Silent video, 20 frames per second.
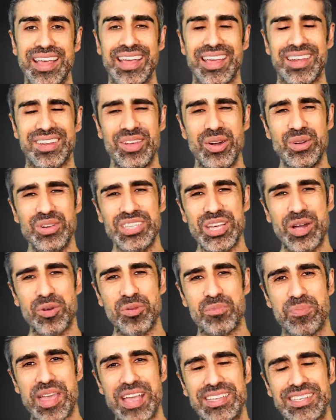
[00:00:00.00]
Notice how it
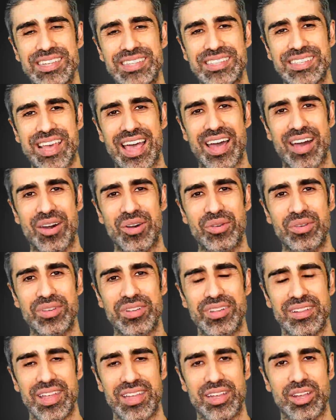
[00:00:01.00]
makes it sound
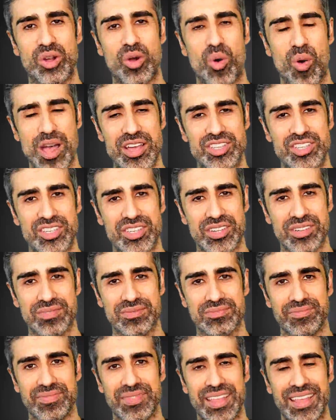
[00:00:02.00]
like a question.
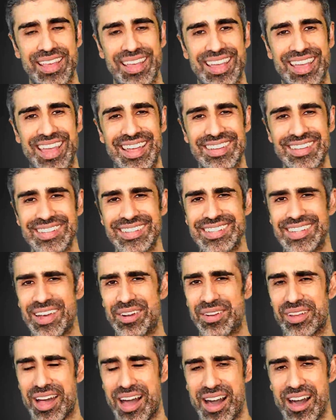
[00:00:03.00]
It doesn't
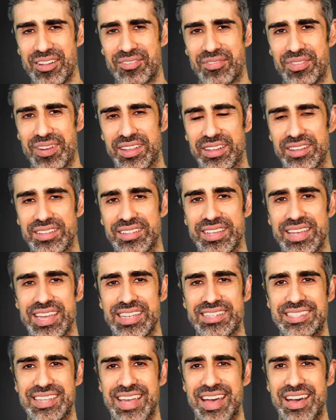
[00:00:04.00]
sound confident,
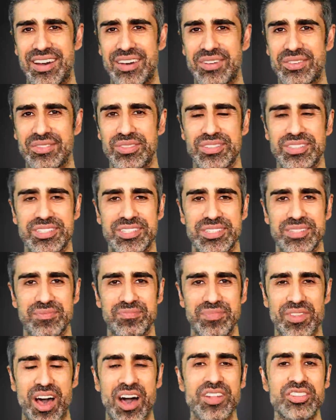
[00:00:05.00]
it sounds
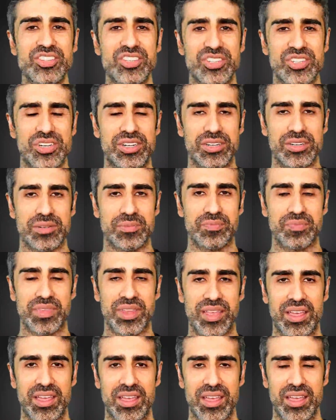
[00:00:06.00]
uncertain.
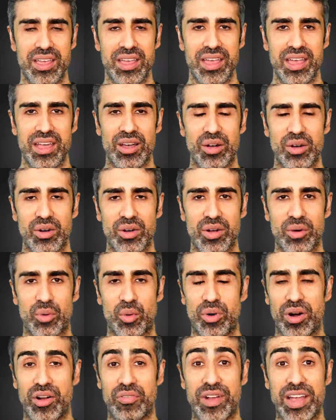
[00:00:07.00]

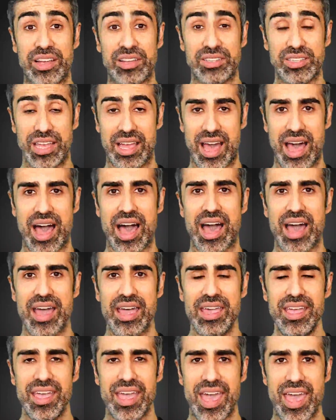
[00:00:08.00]
Or if I could say,
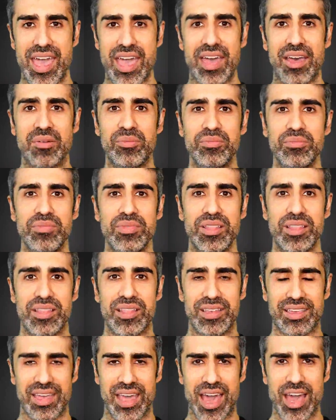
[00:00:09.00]
I am
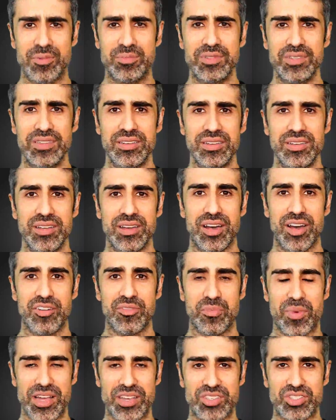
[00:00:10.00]
the captain of
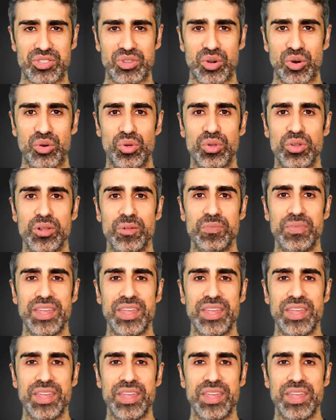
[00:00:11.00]
my soul,